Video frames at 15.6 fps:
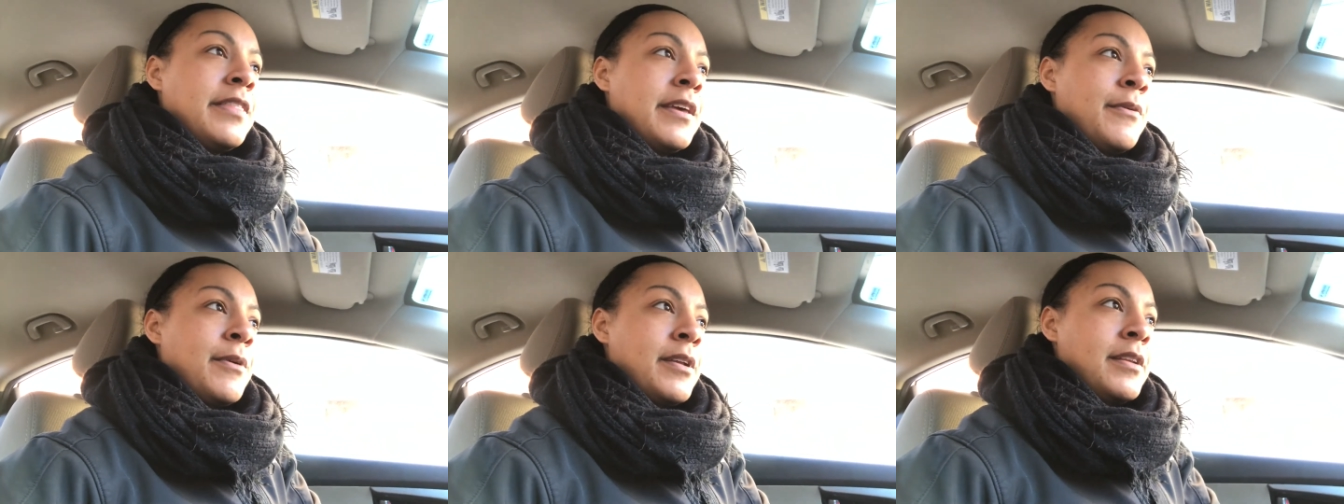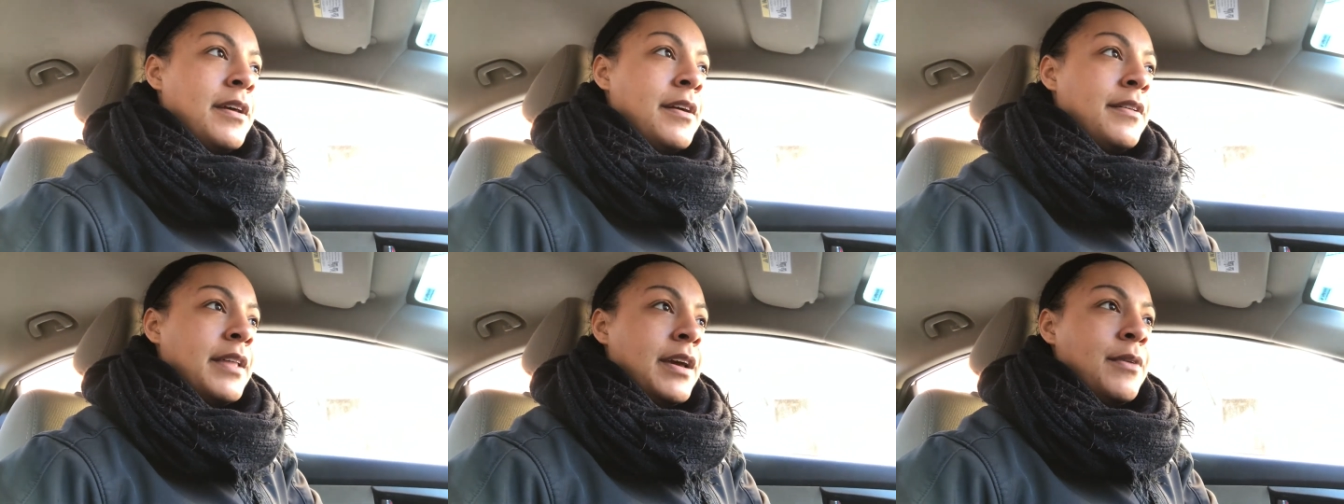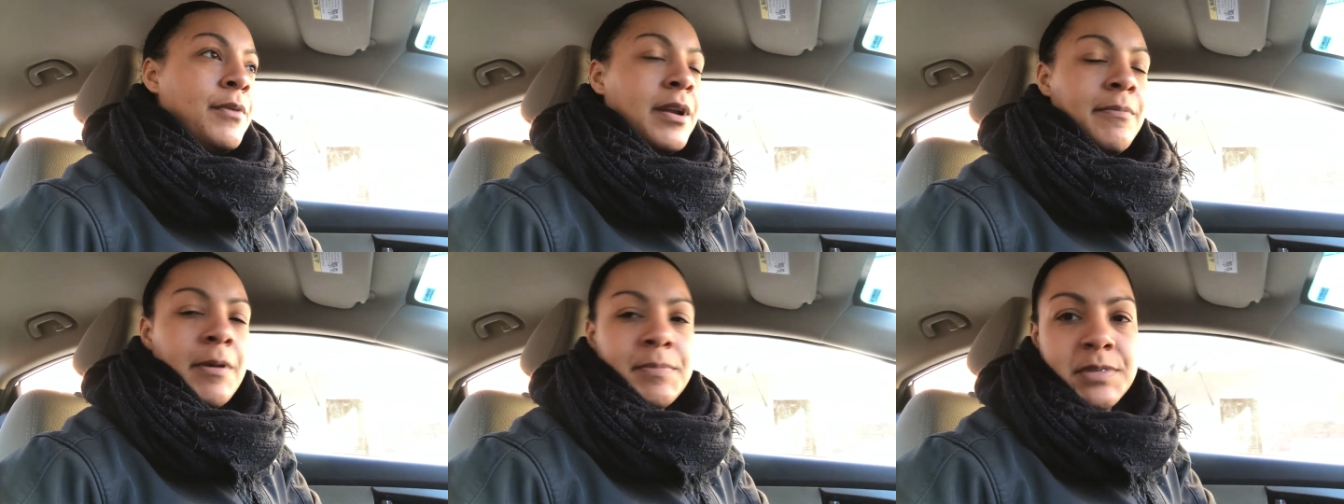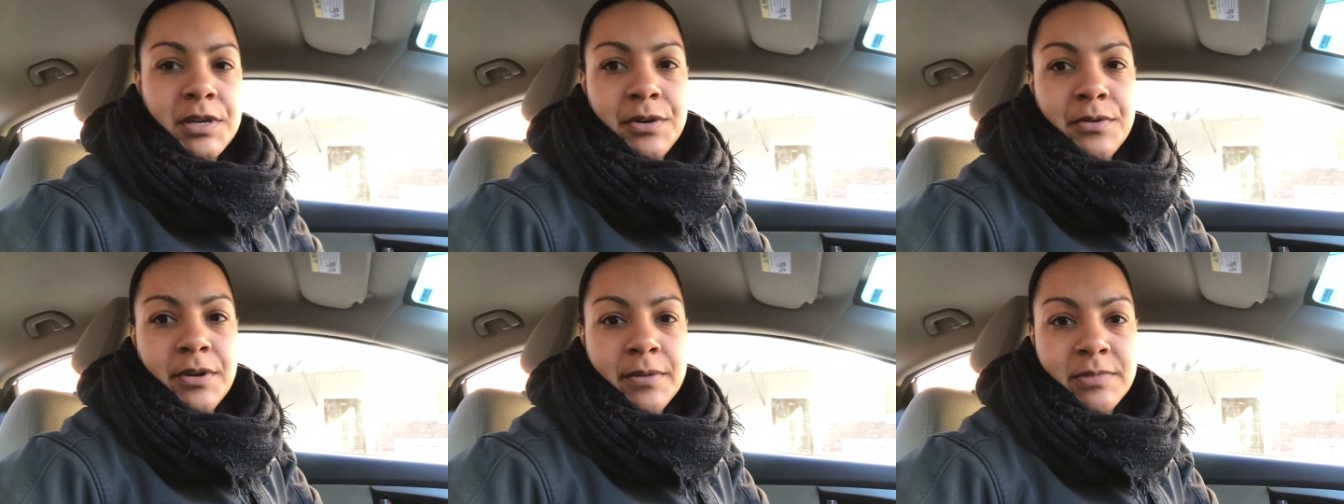They want to know like what I'm up
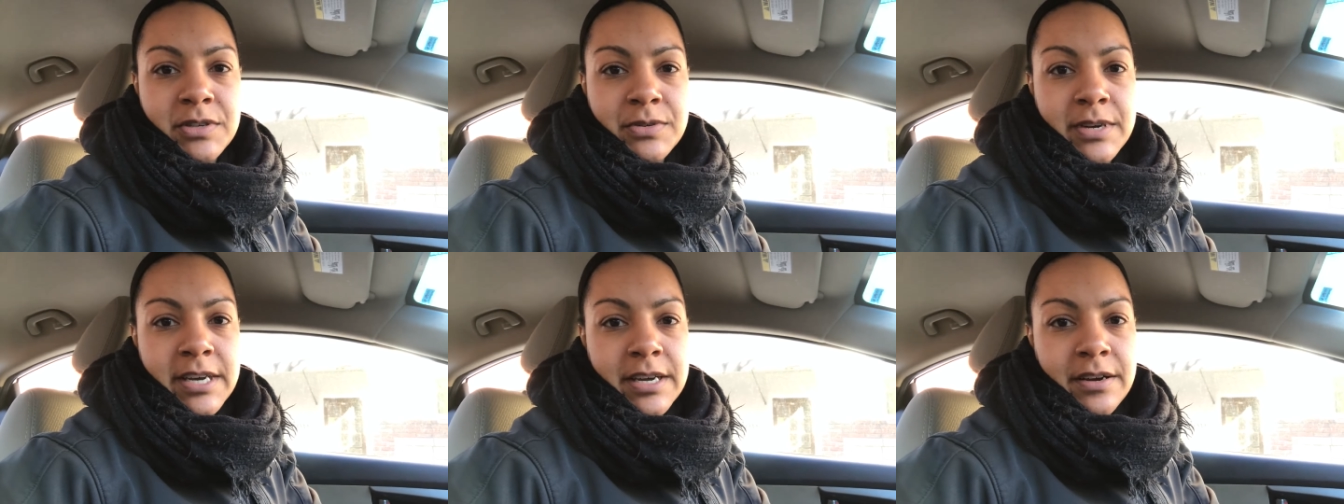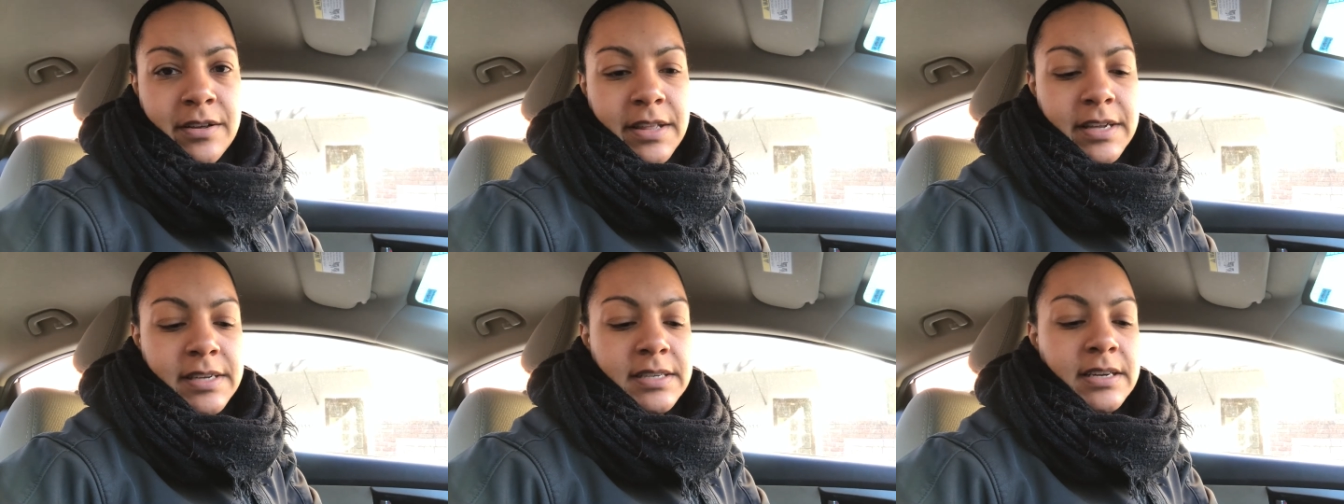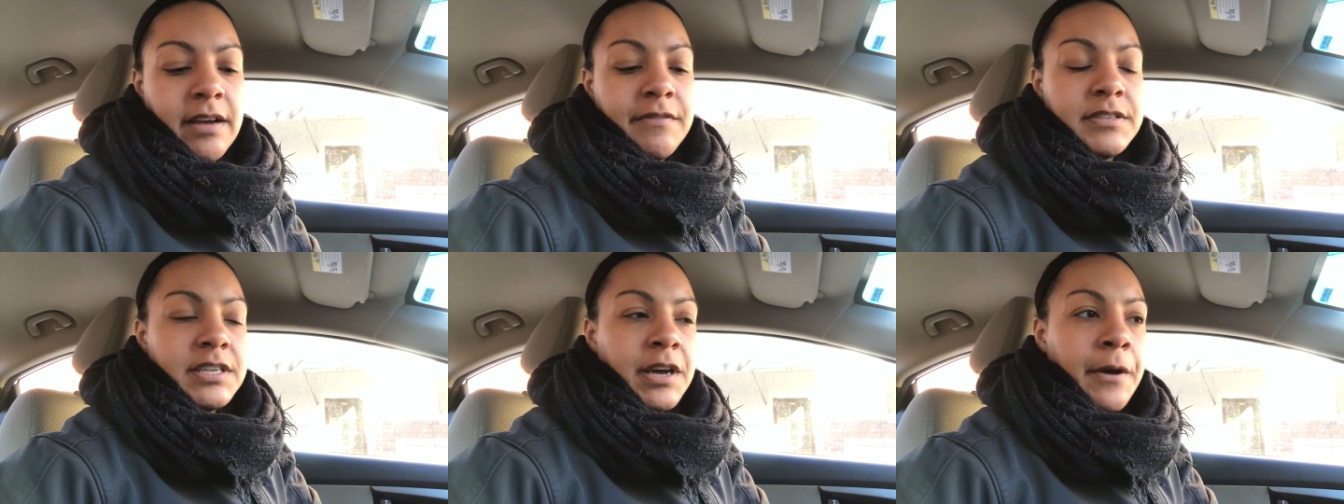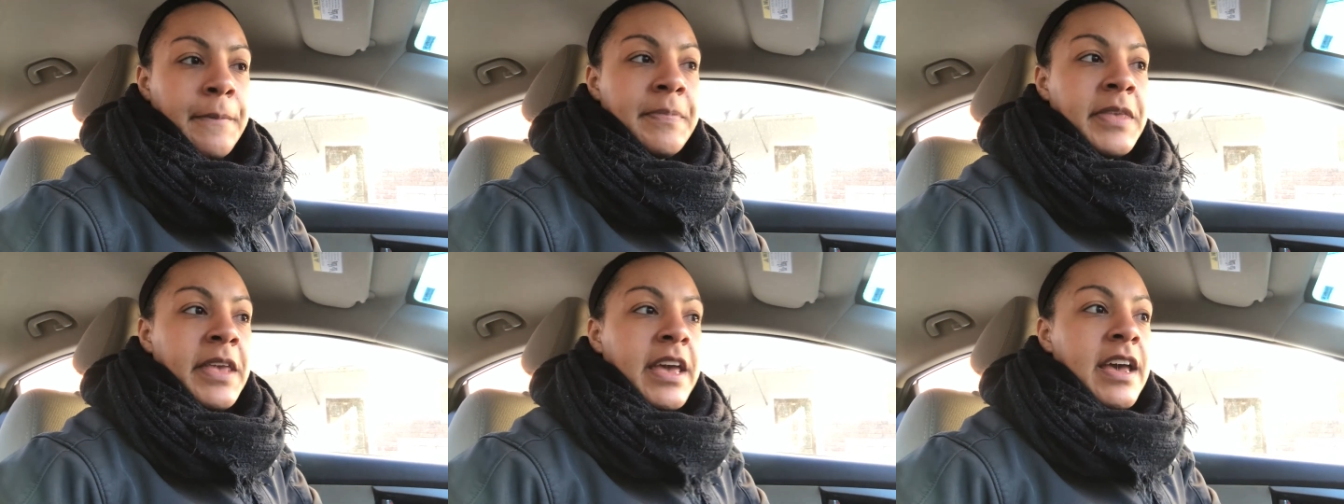to, what I'm doing, and all that stuff.
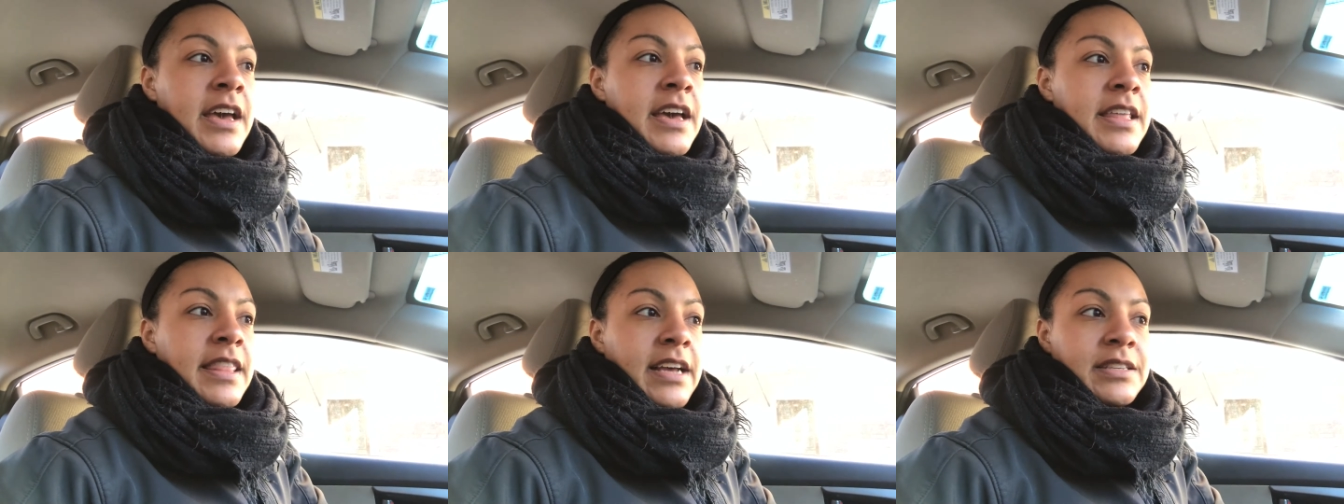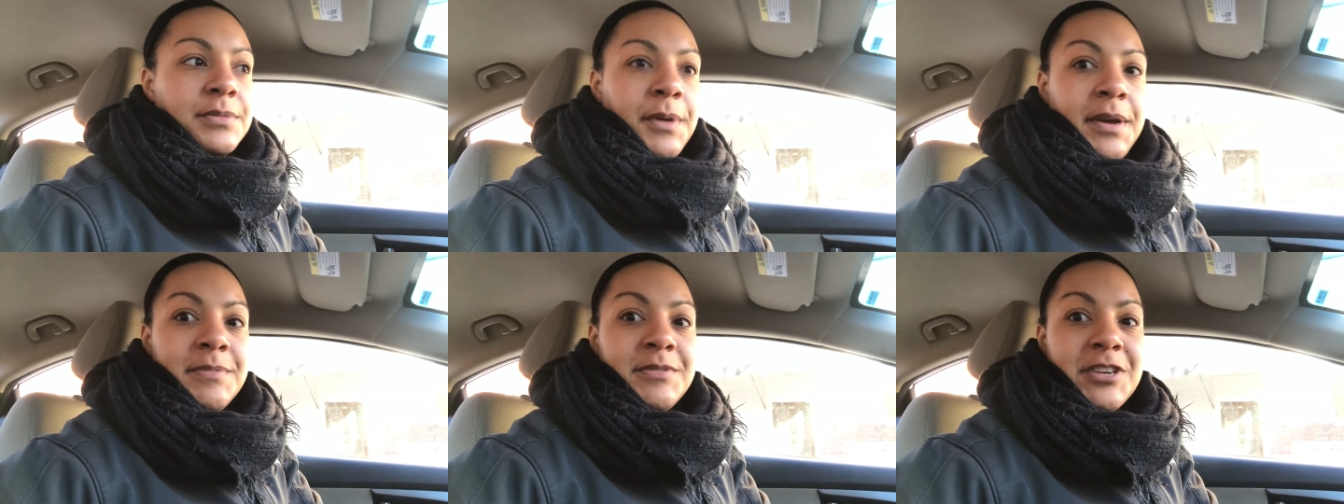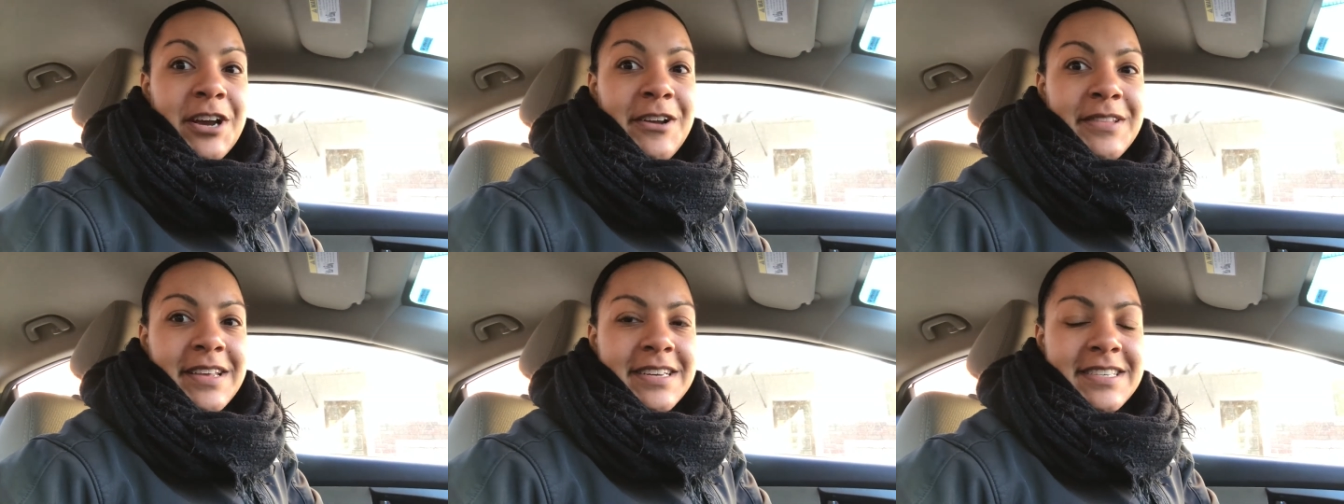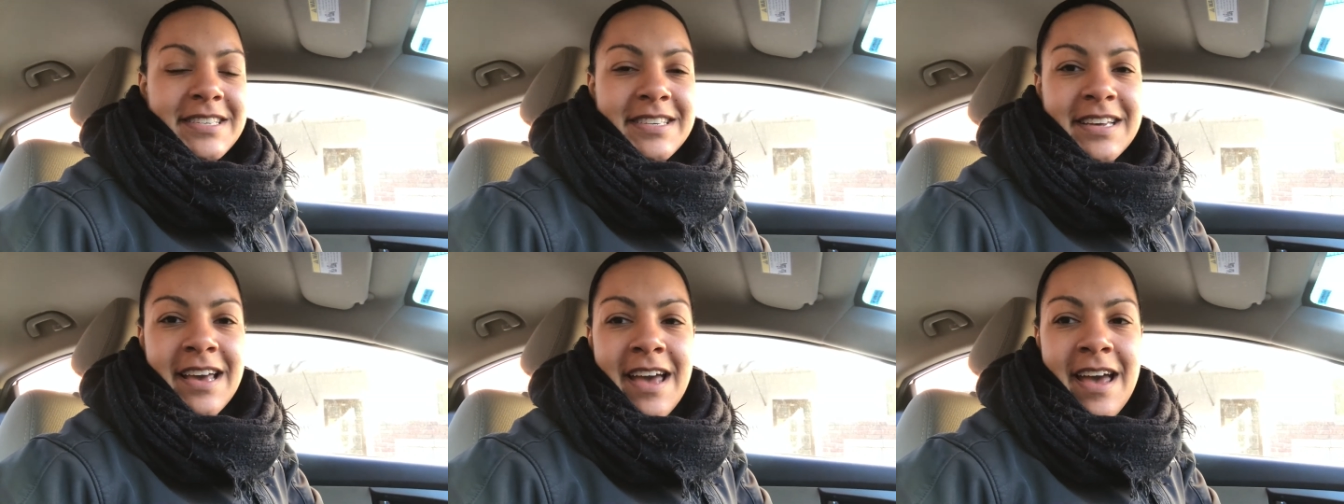So that's why I'm sharing this.